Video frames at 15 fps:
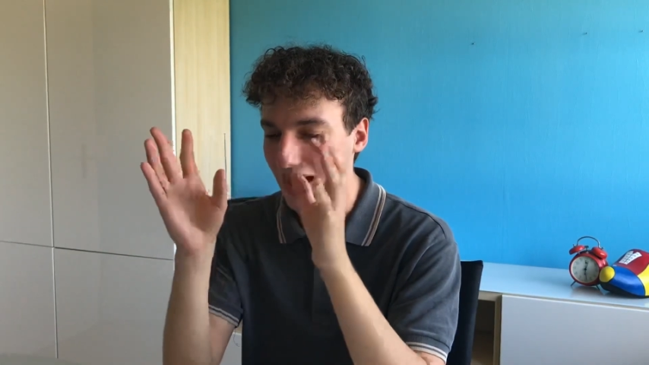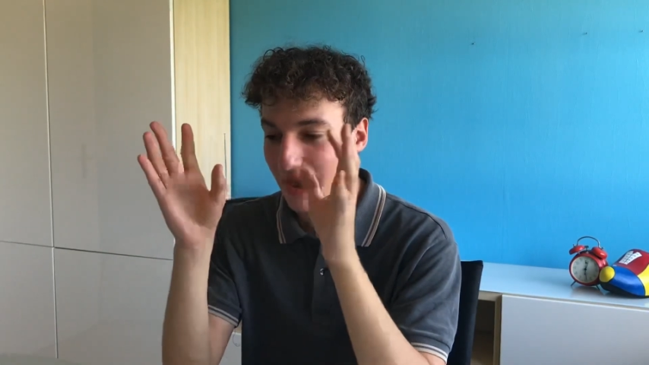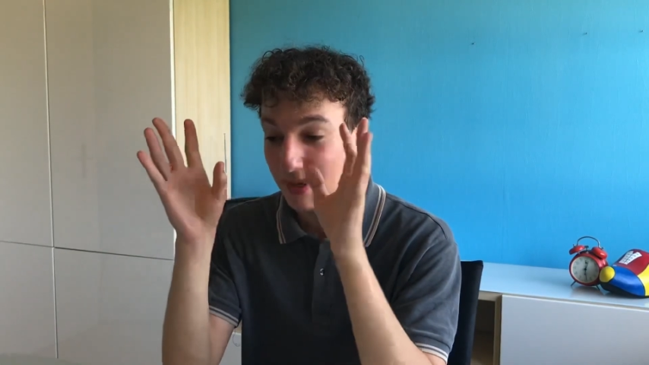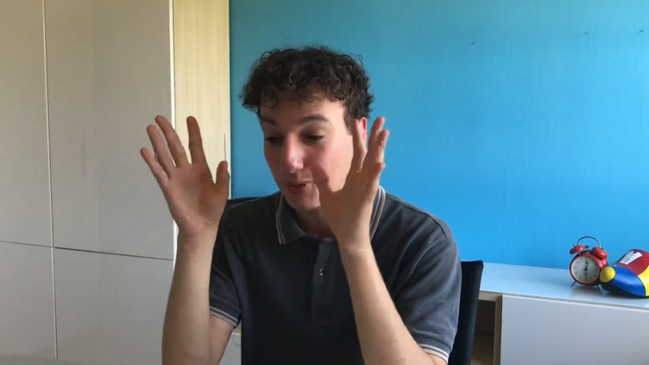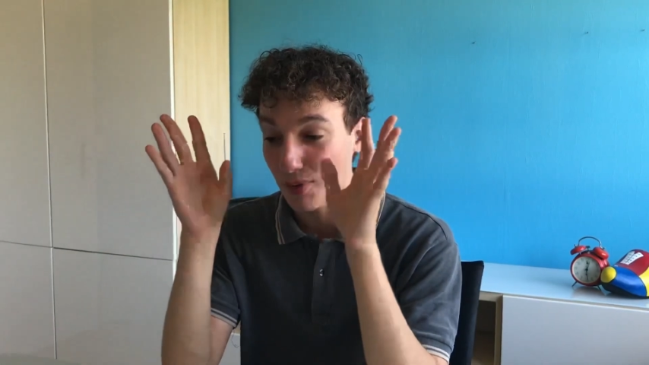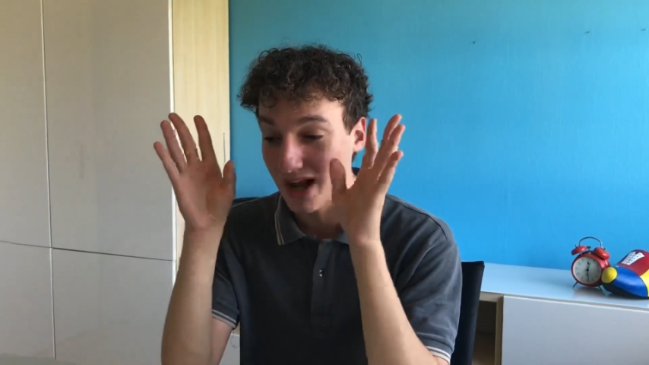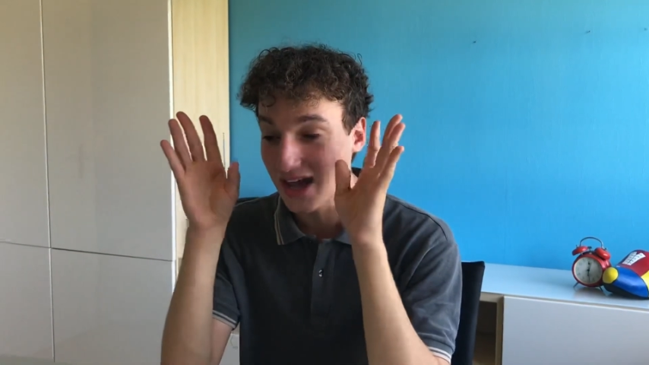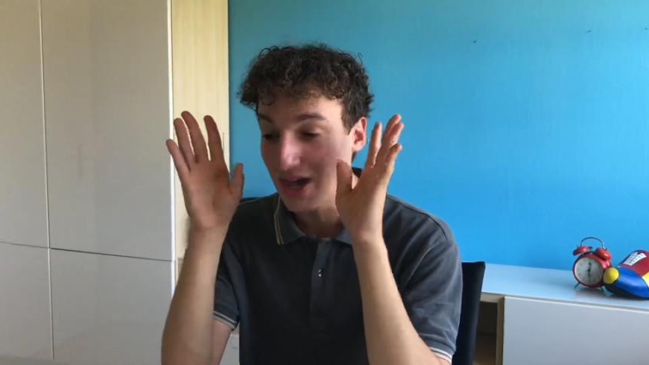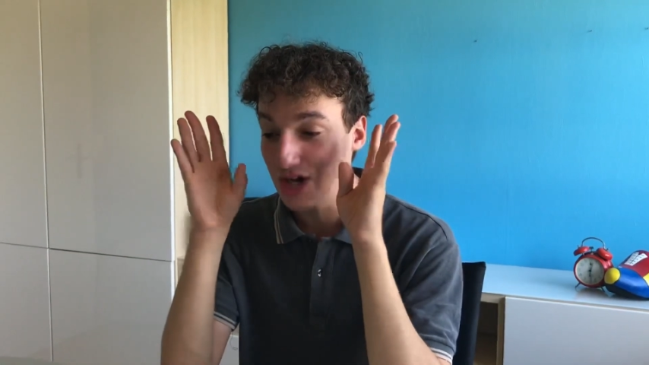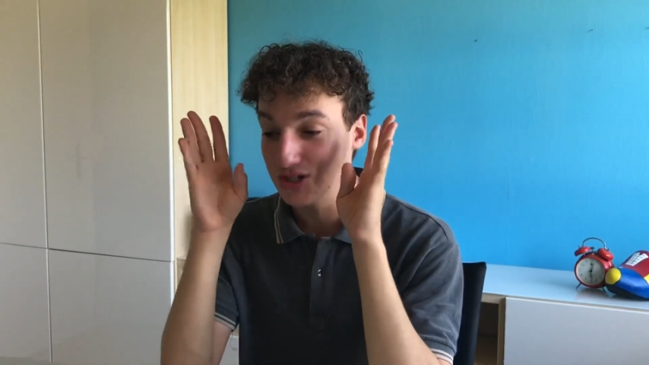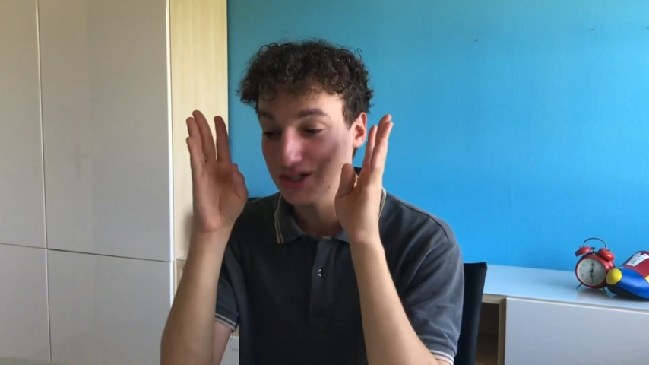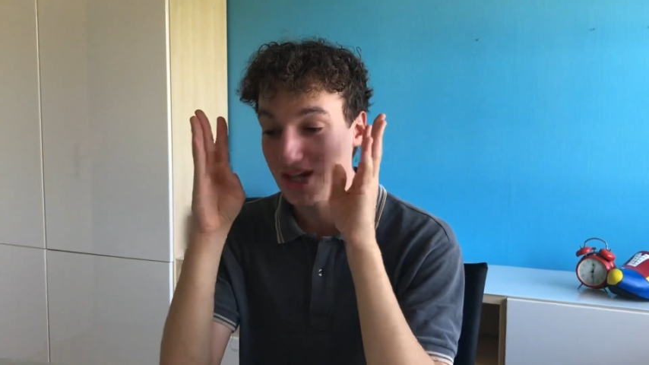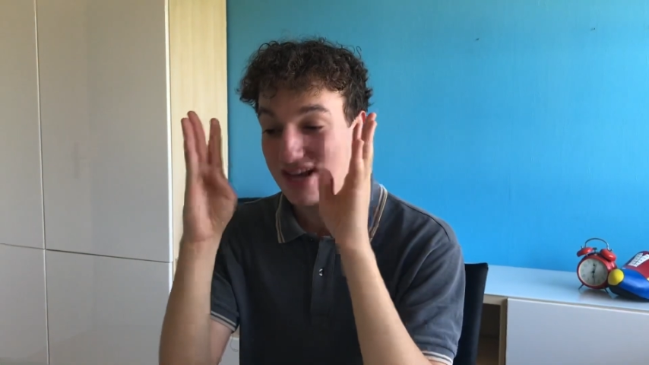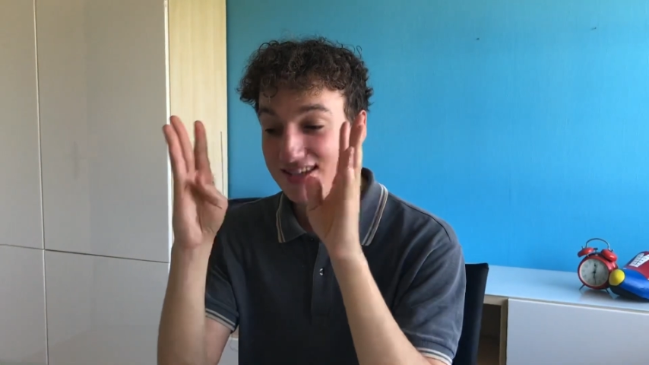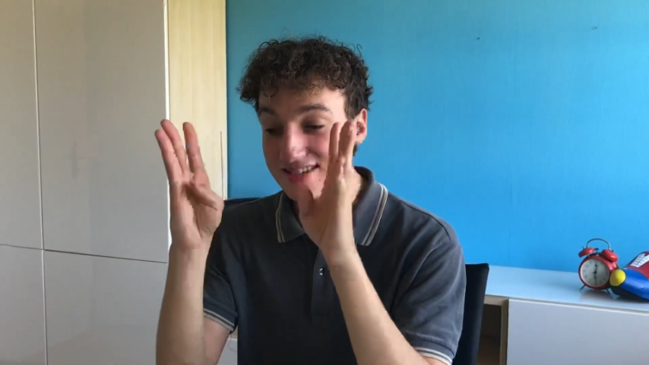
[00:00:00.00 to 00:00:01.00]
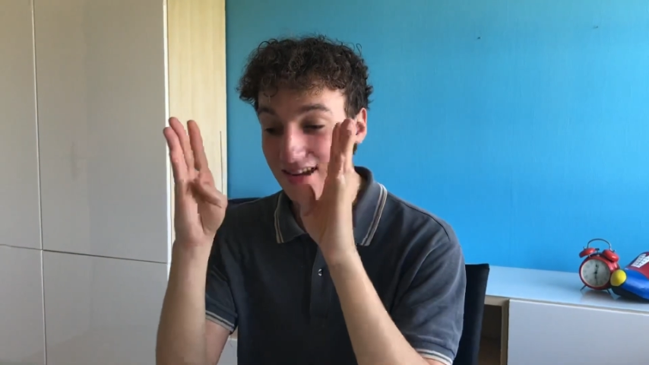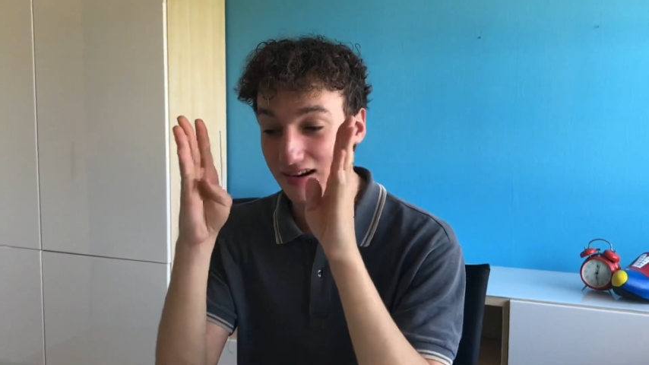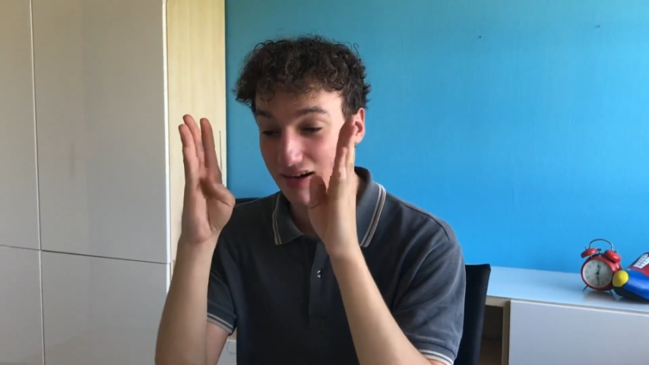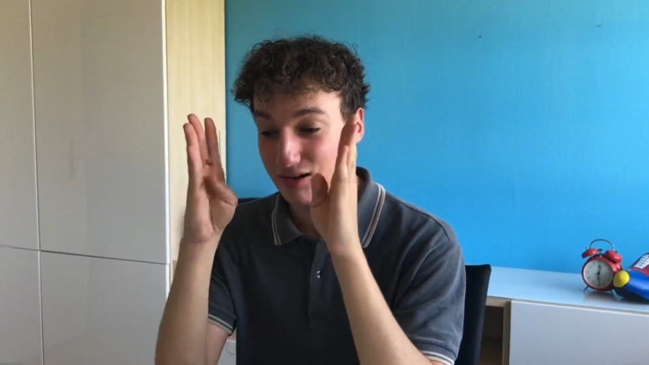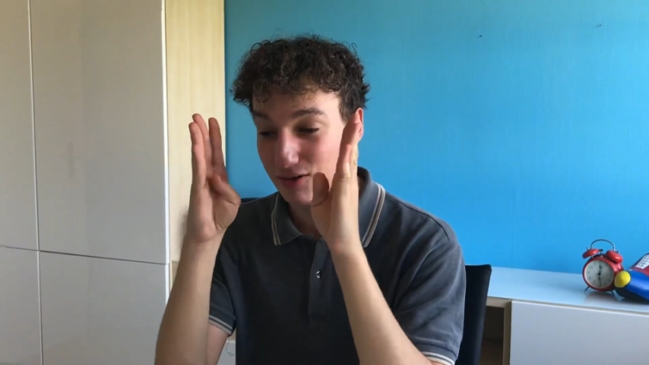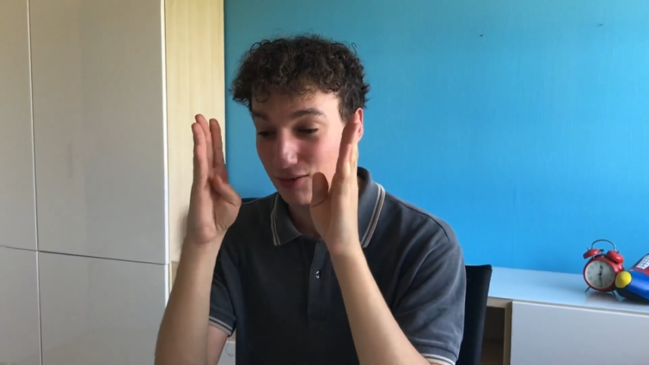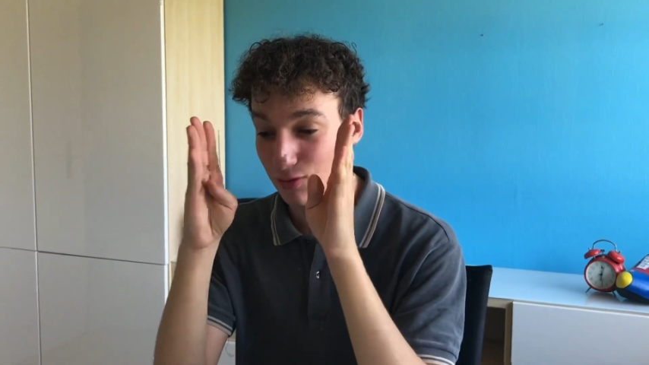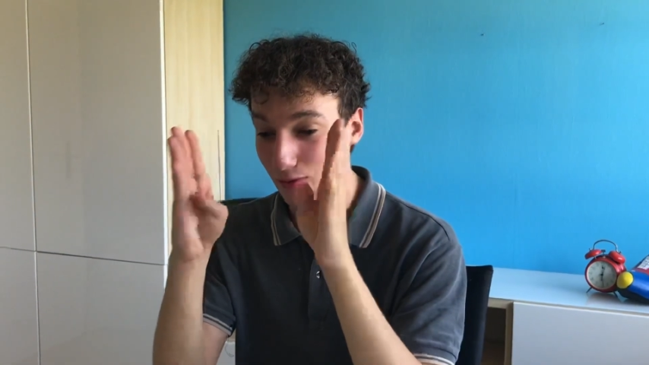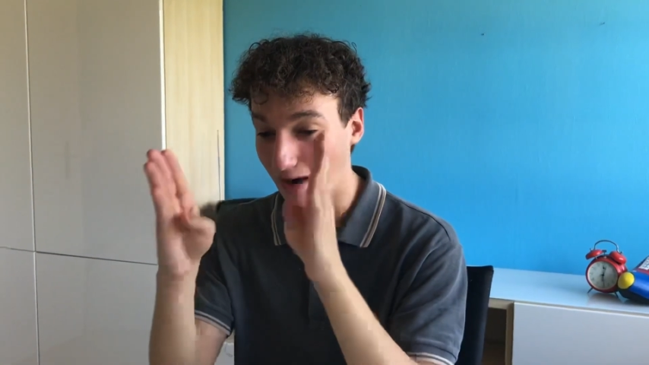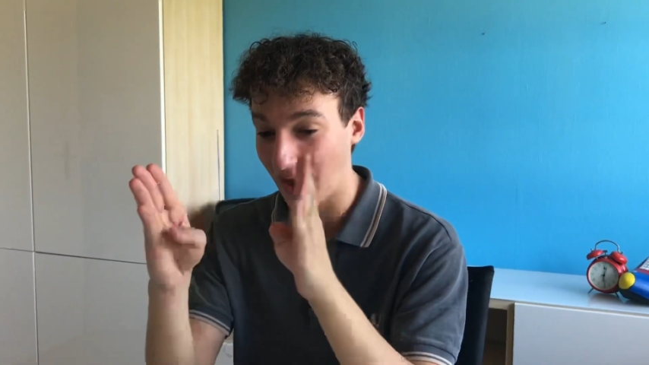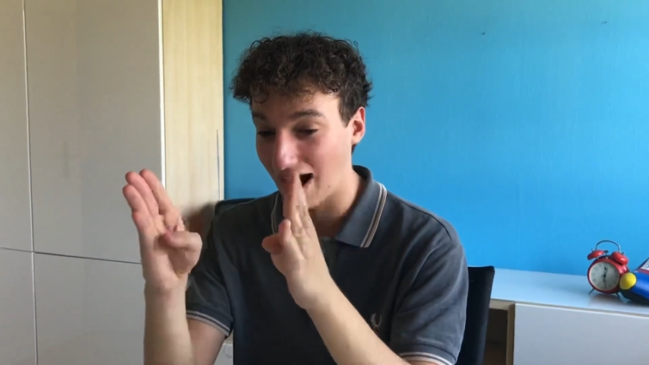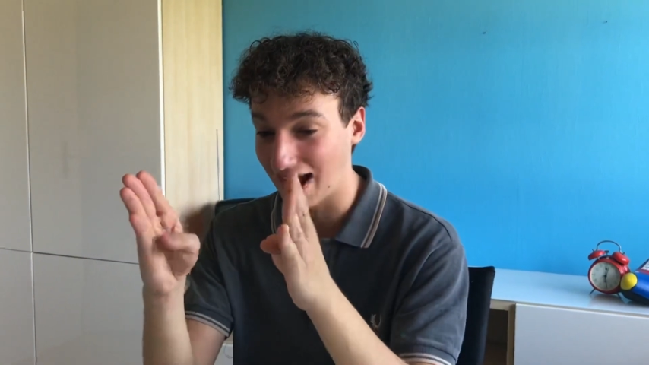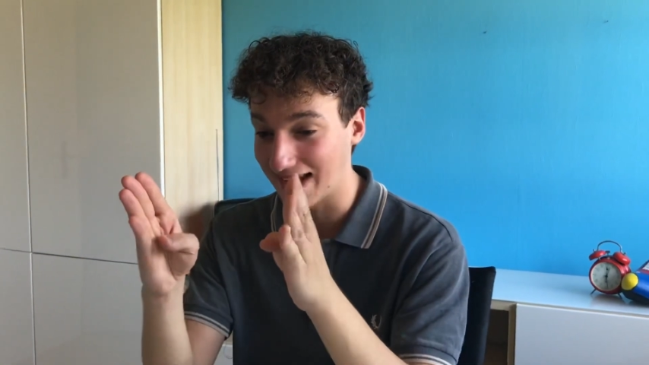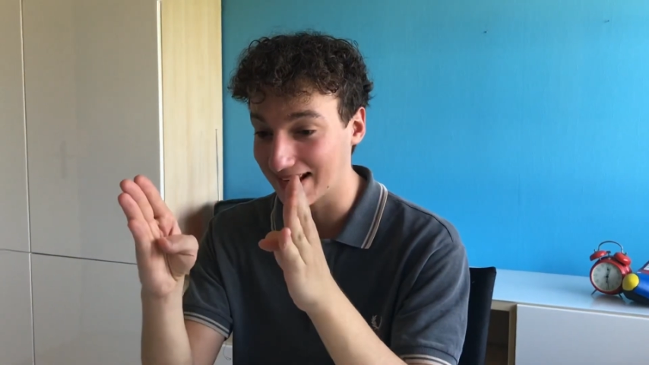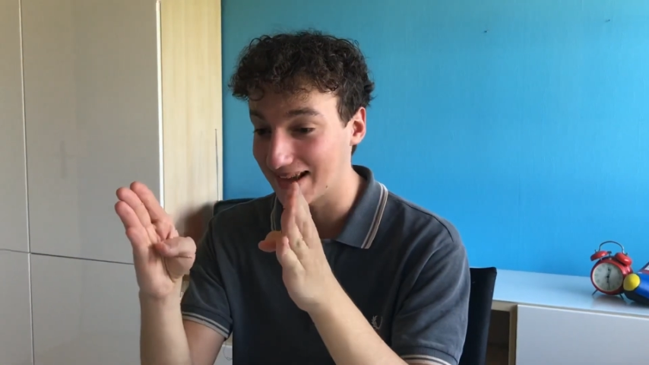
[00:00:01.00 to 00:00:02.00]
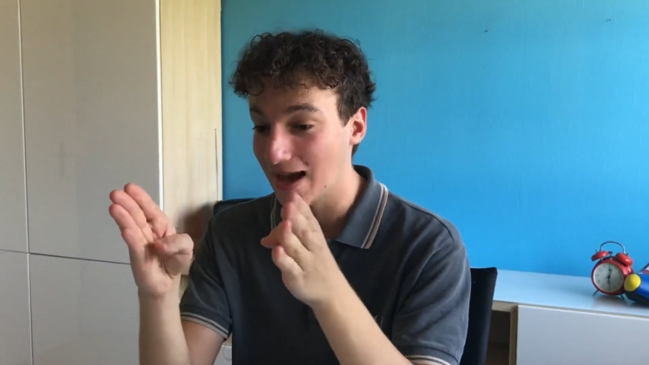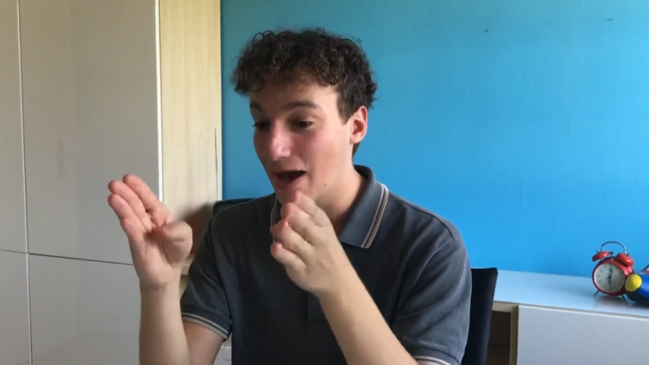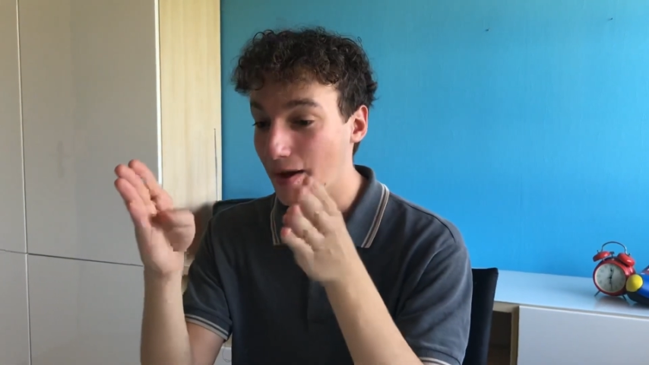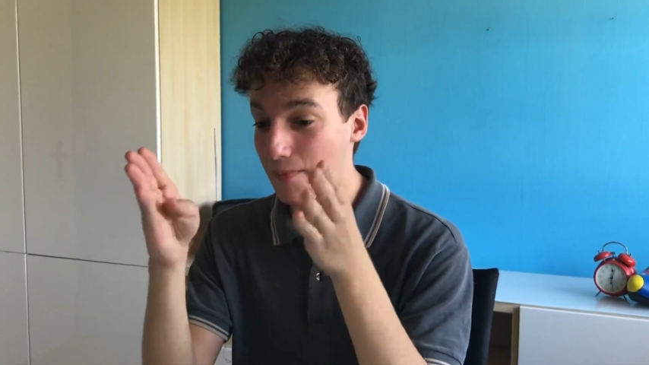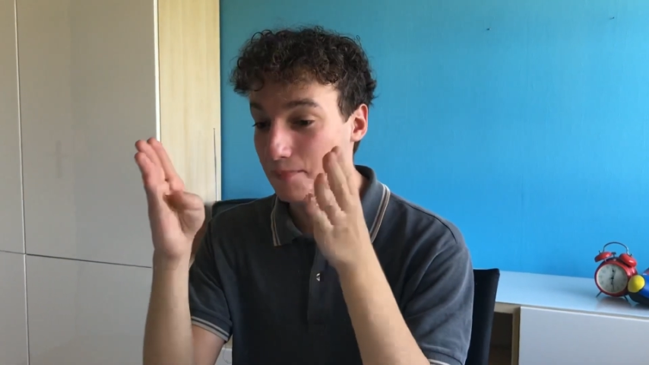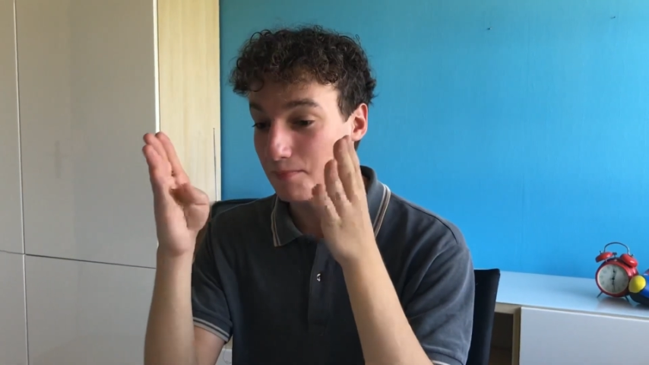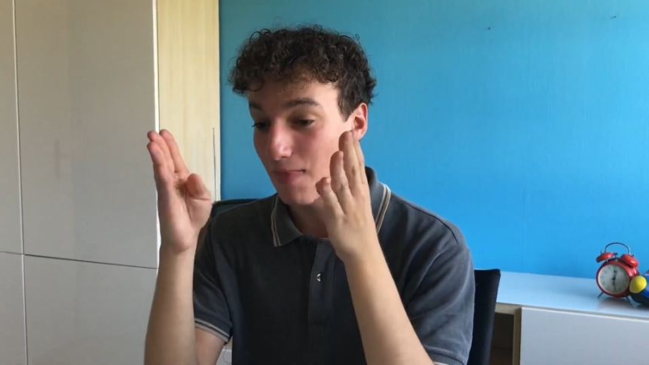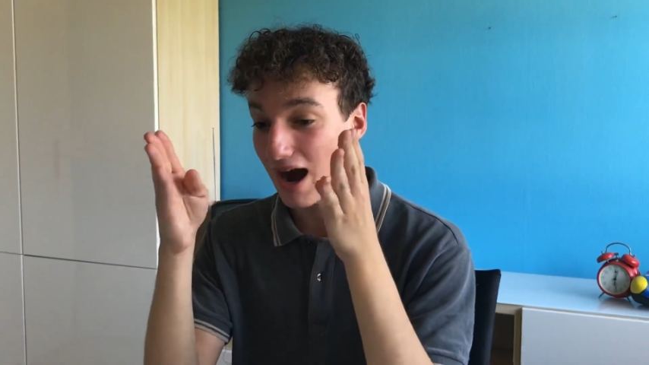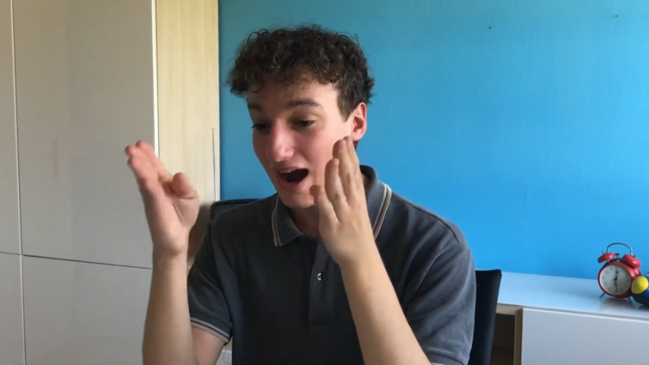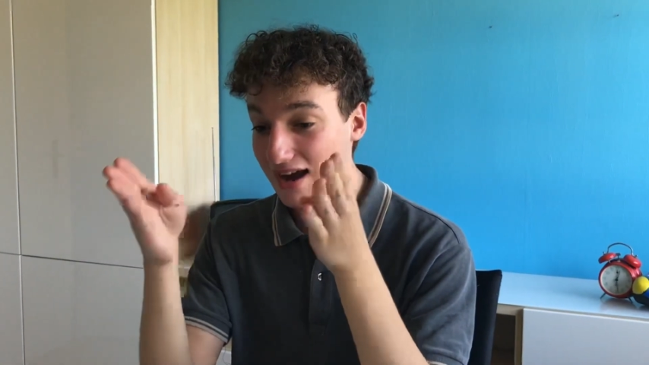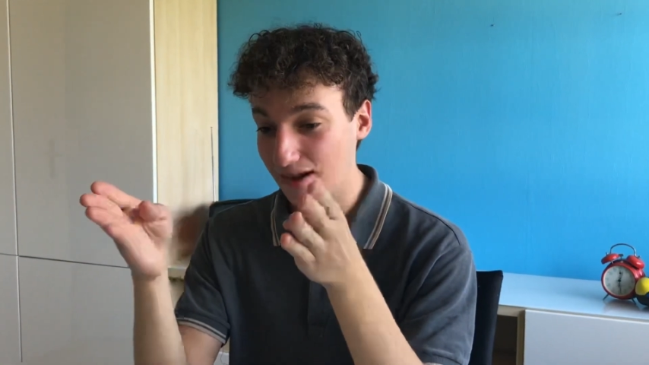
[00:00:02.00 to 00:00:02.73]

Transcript: Anyway, she started crying, my